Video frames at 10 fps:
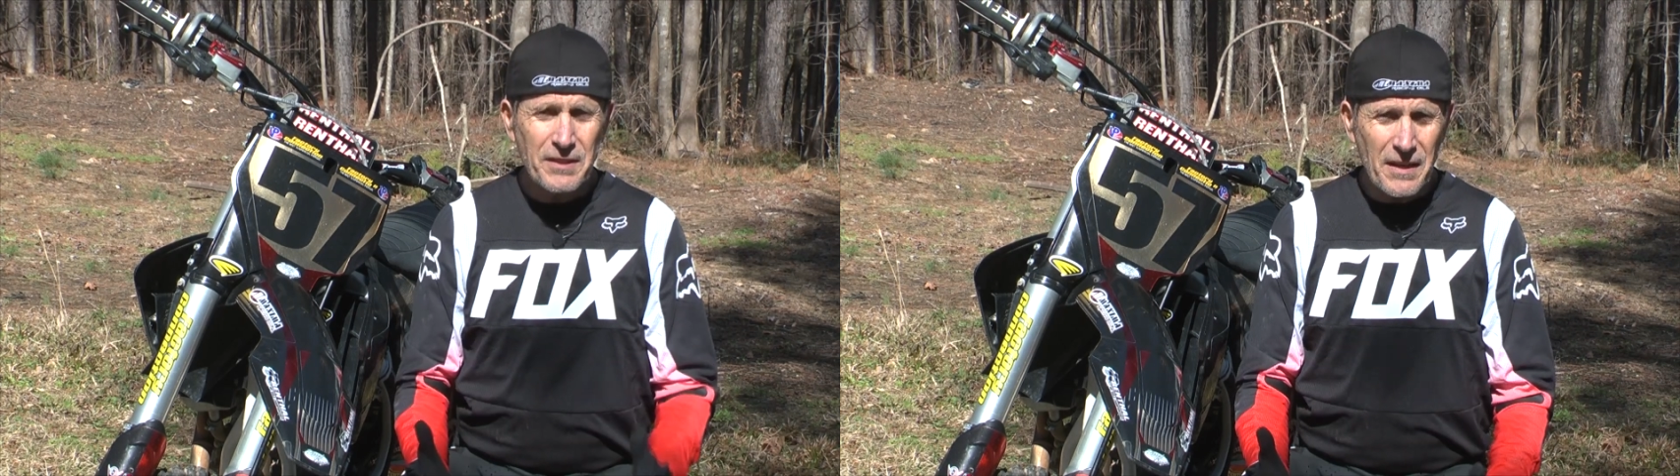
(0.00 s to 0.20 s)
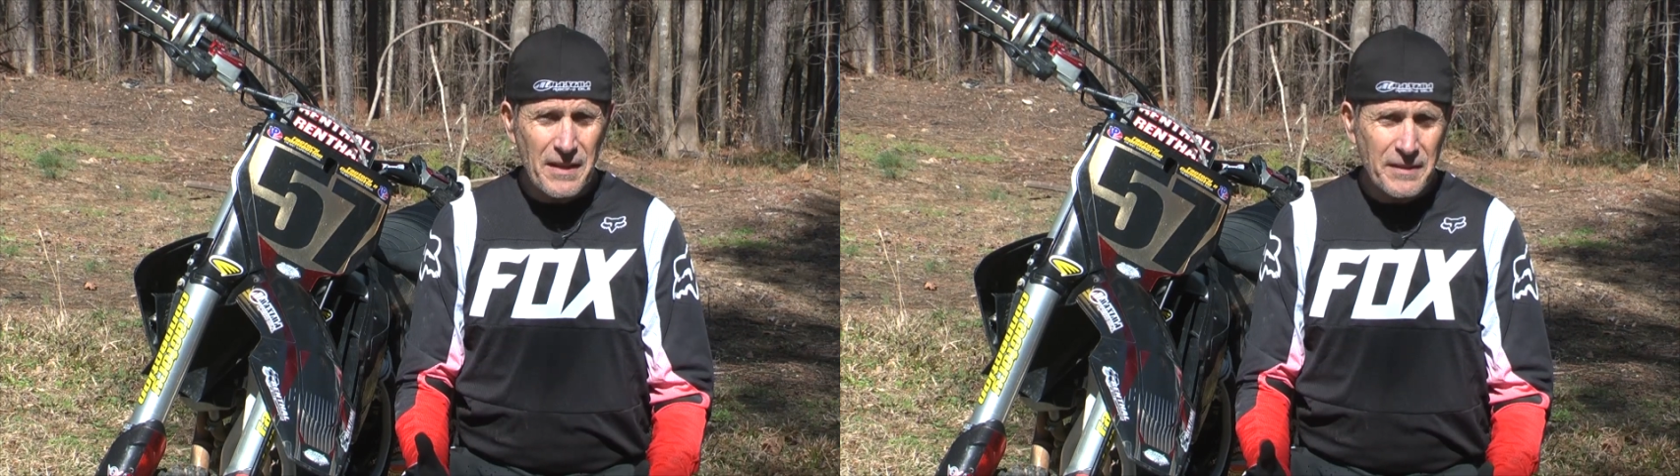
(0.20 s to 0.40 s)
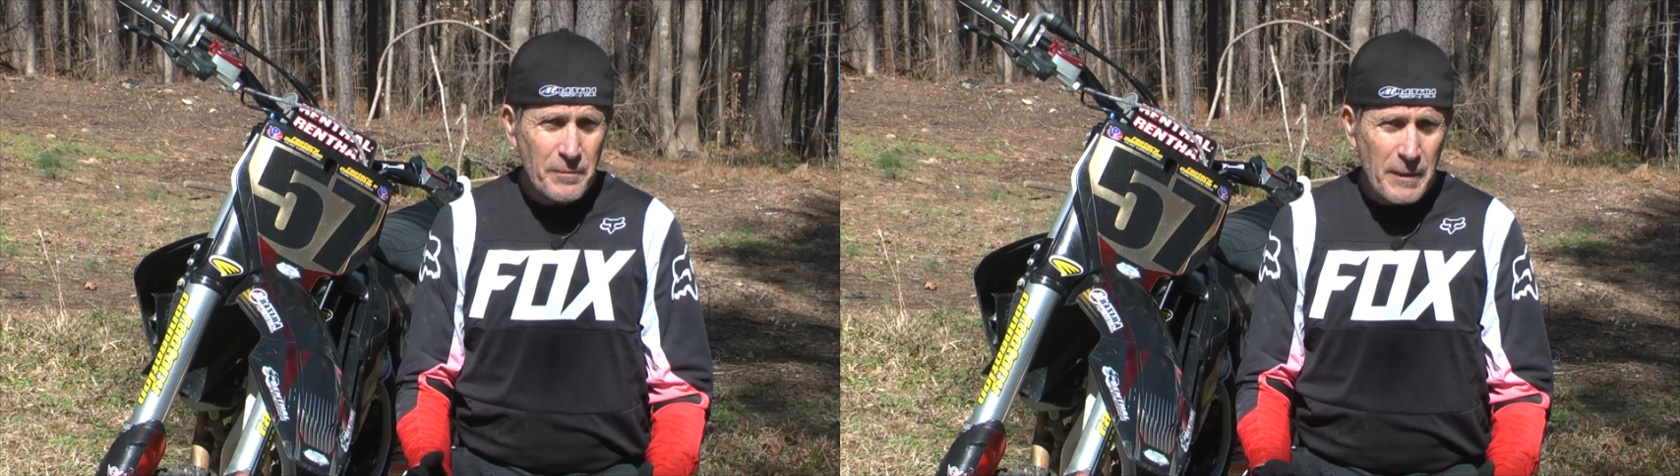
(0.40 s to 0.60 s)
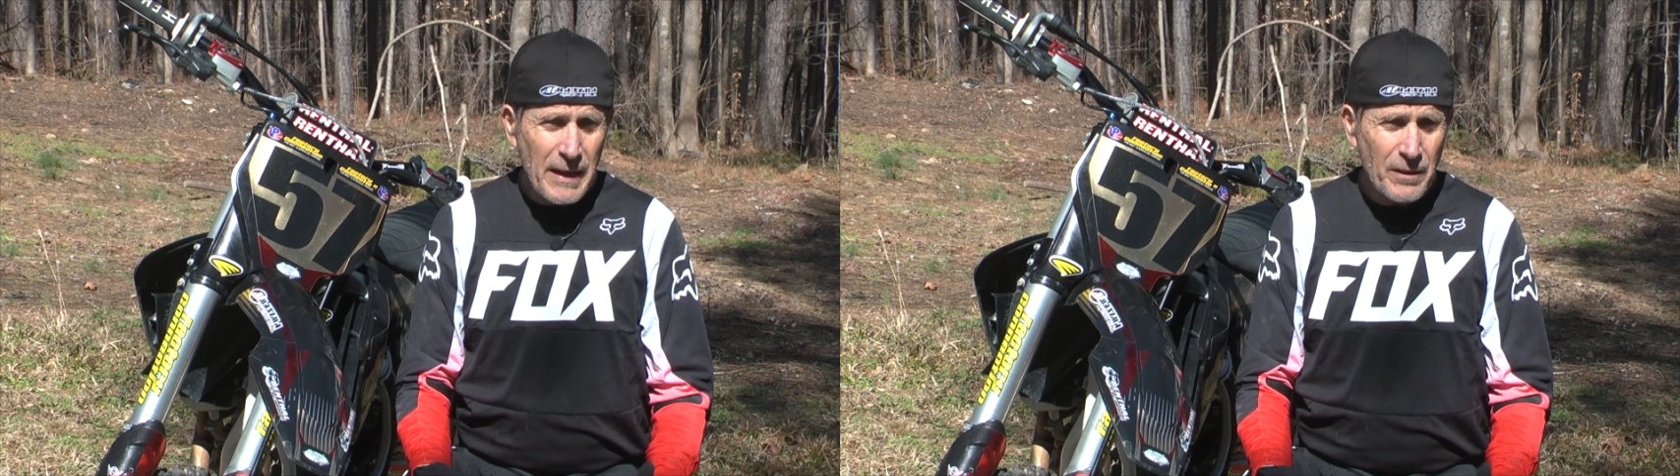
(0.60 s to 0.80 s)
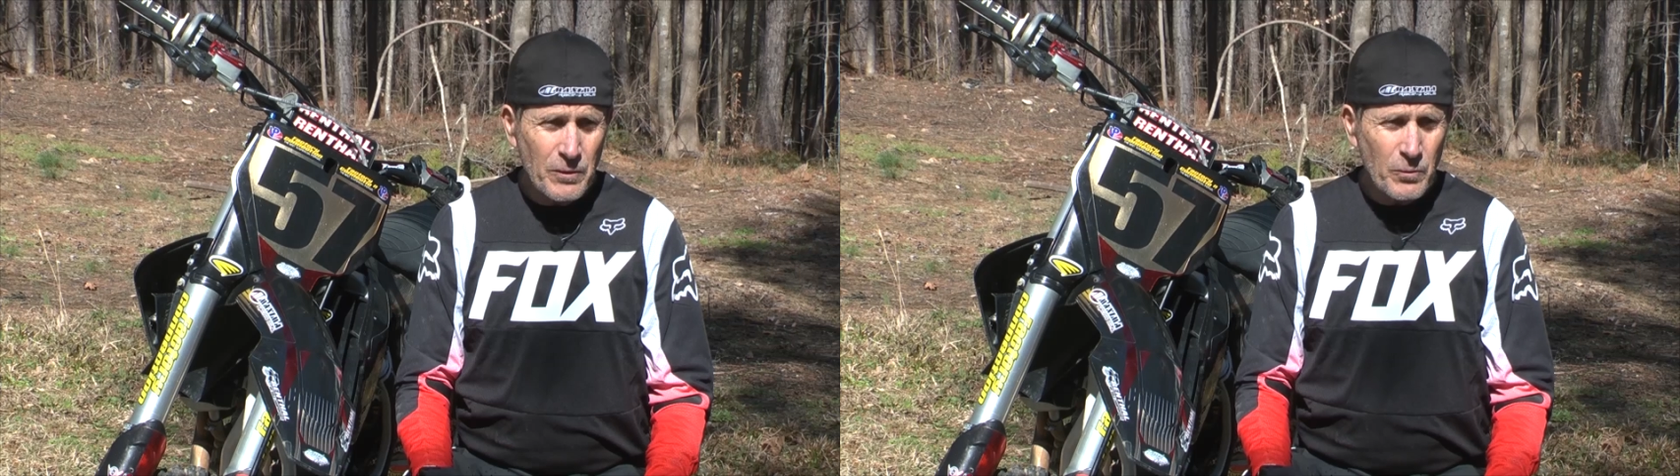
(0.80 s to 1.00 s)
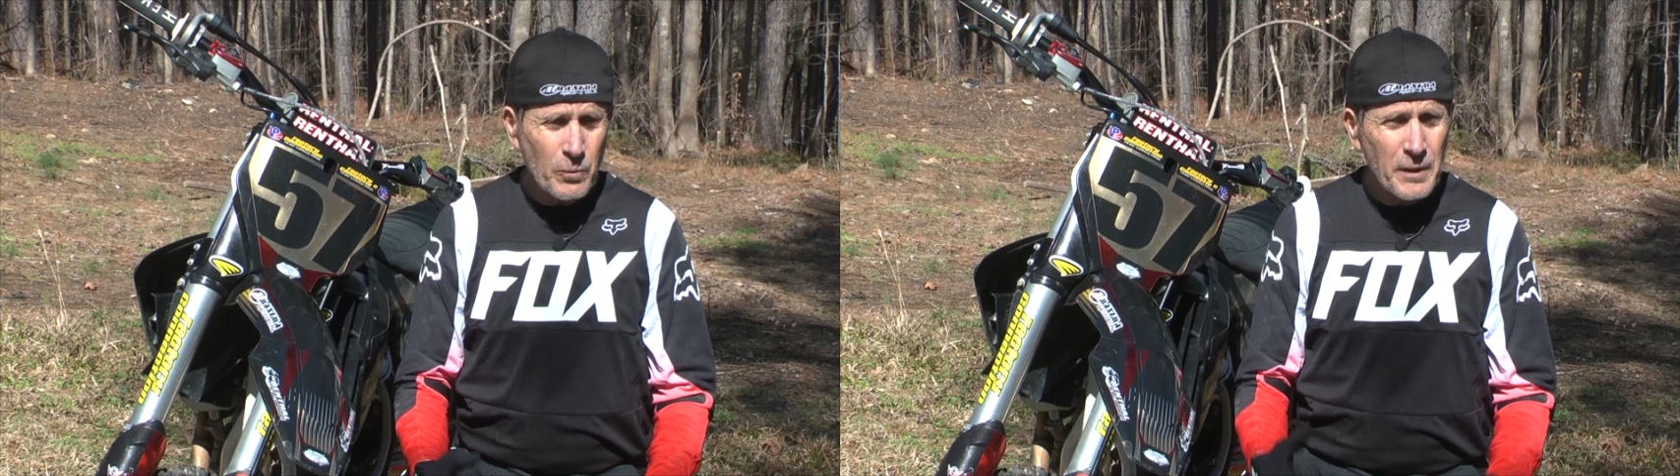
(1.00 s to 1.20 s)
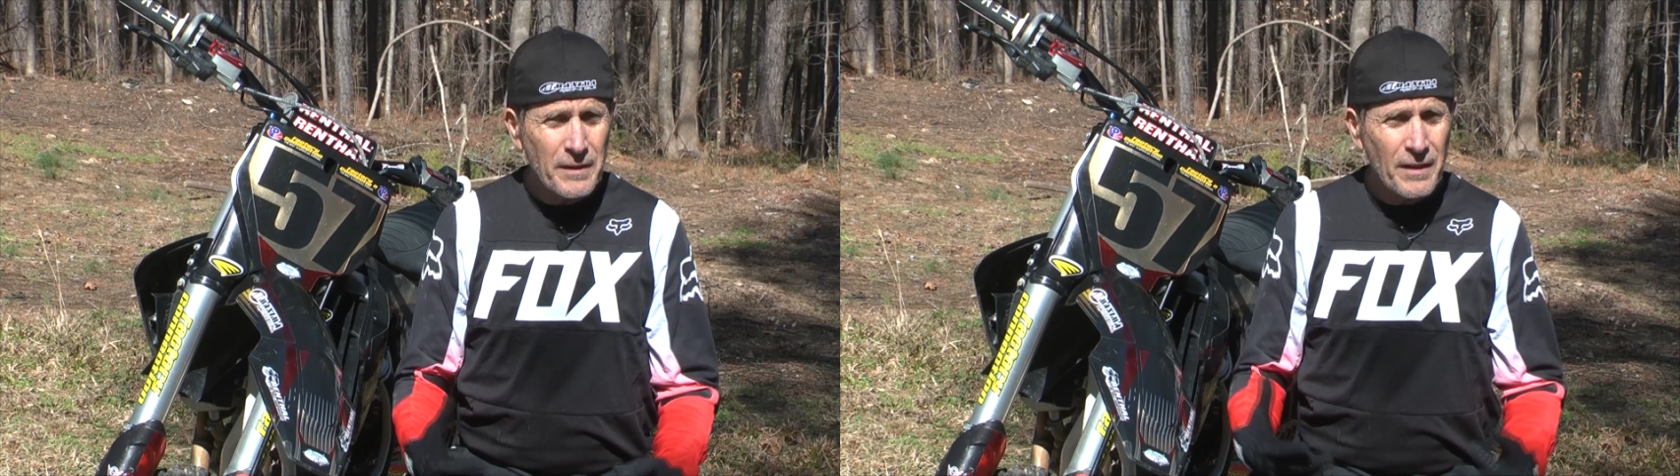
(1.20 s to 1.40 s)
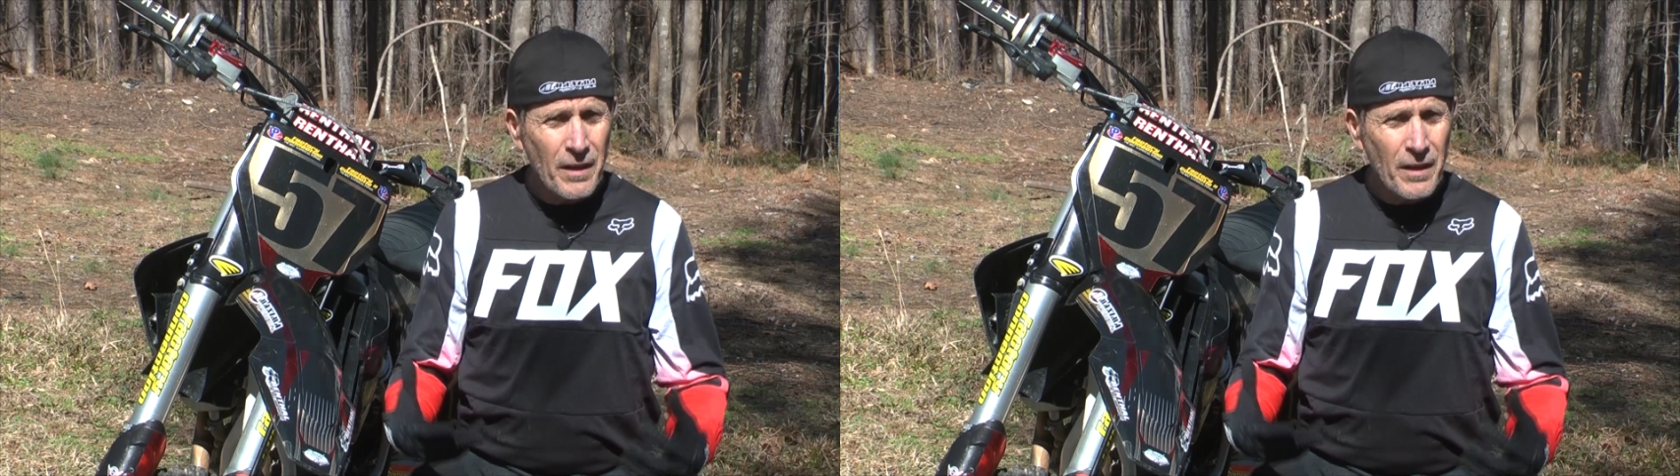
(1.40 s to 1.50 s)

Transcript: talked about what